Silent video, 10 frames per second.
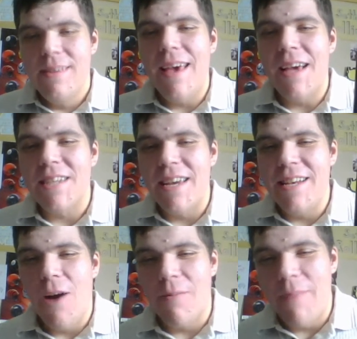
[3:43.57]
Yes, I
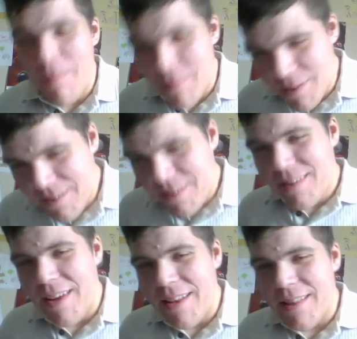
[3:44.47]
know, remember?
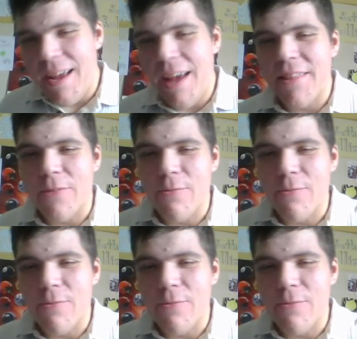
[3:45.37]
And I think